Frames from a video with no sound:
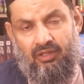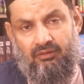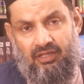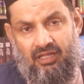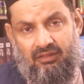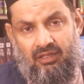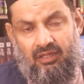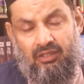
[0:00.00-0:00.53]

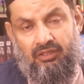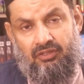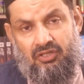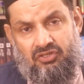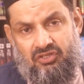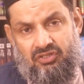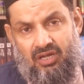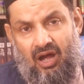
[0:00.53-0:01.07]
that
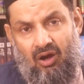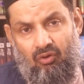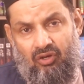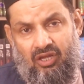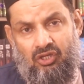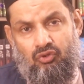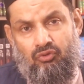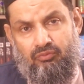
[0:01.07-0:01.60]
this is how
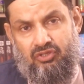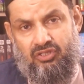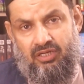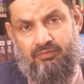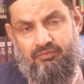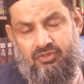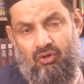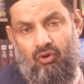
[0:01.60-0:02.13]
okay, you
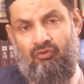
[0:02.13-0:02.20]
Muslims